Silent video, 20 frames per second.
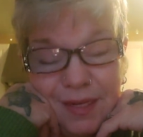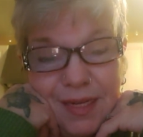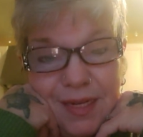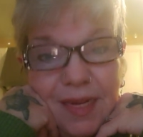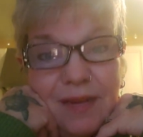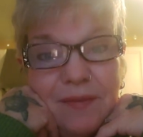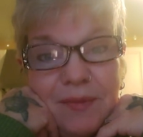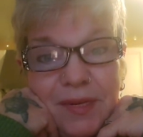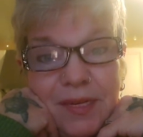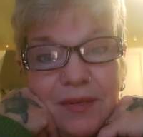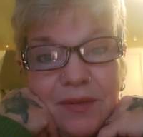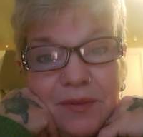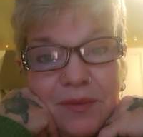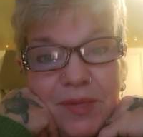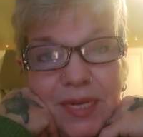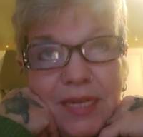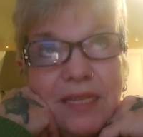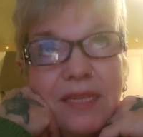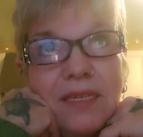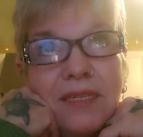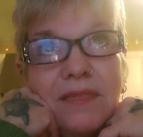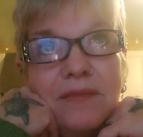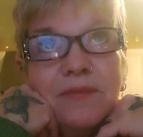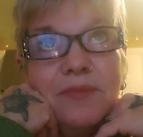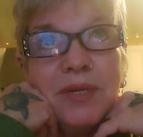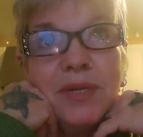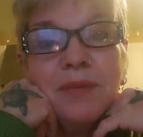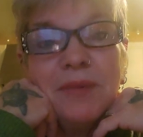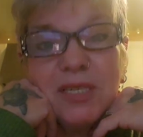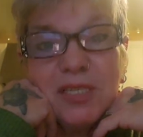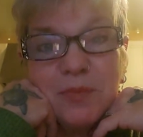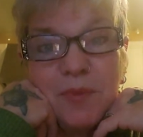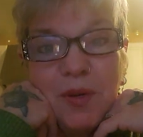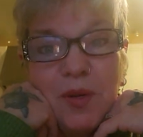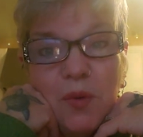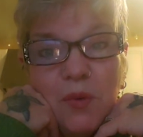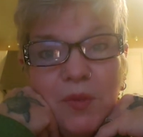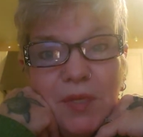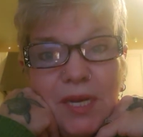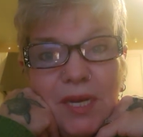And I've been in New England pretty much
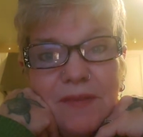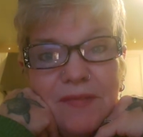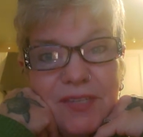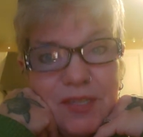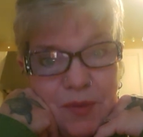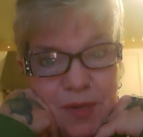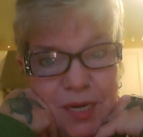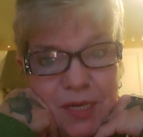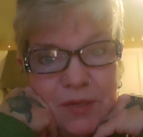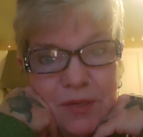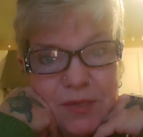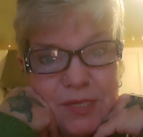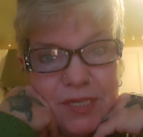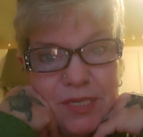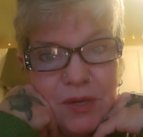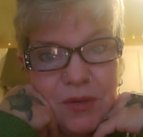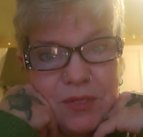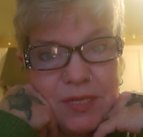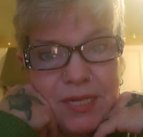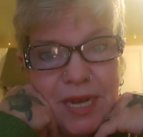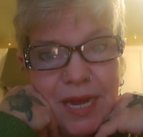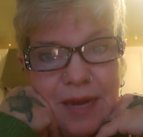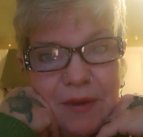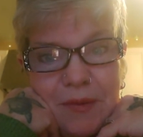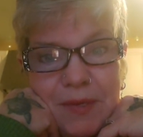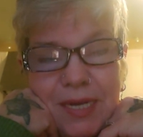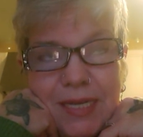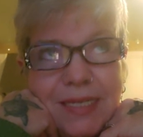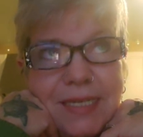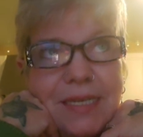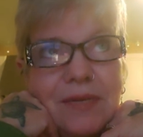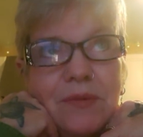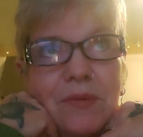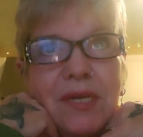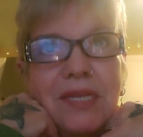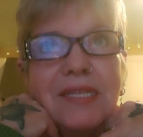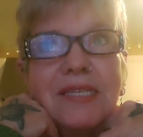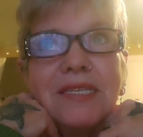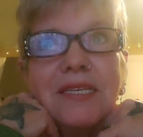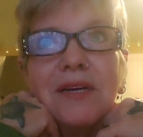my whole life, so I know a snow sky when I see
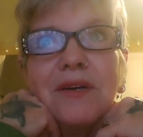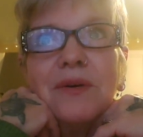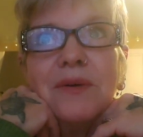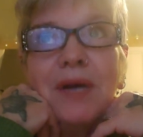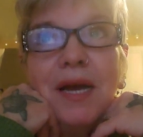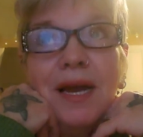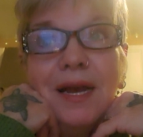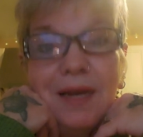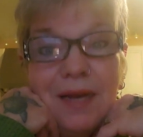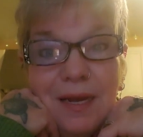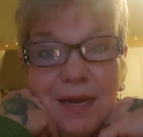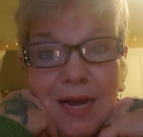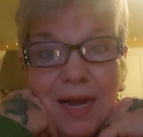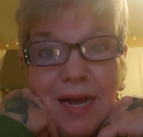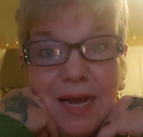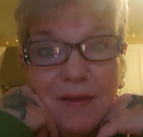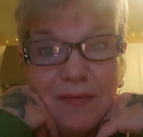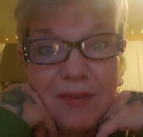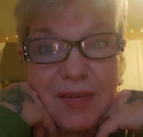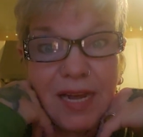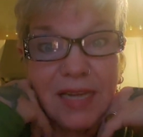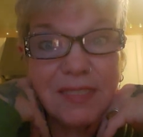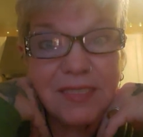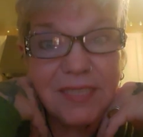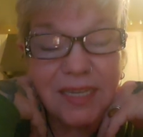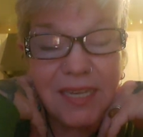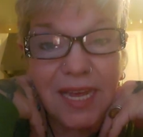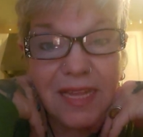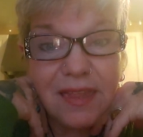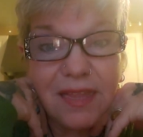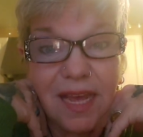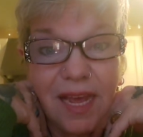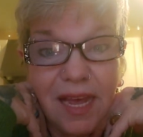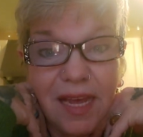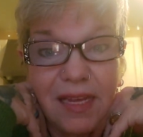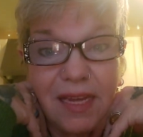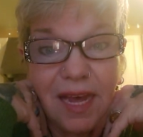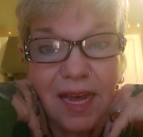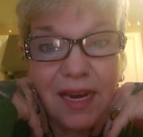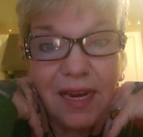one. So I've got to get the
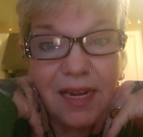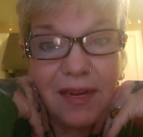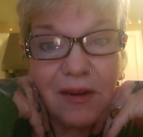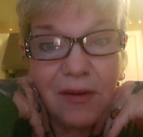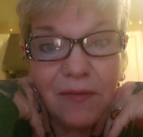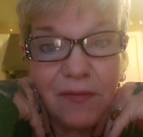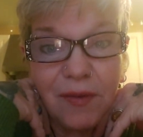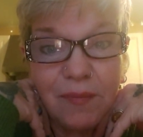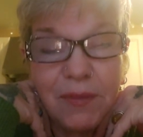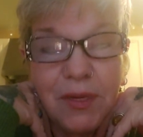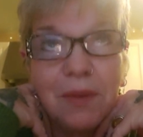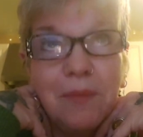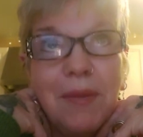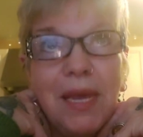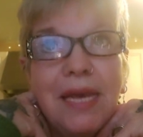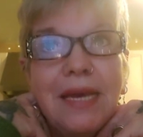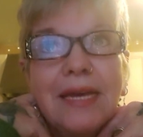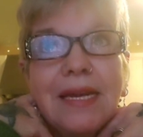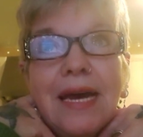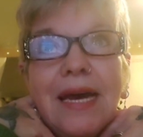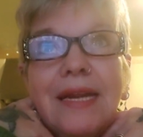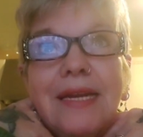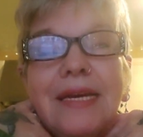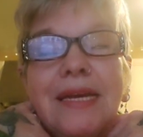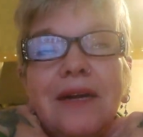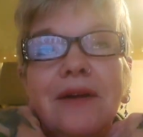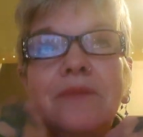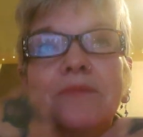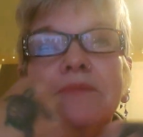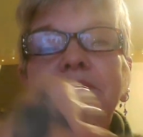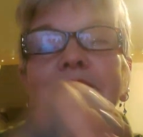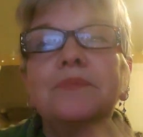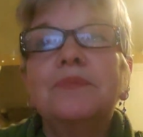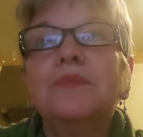heck out of here if I'm going to make it out of here.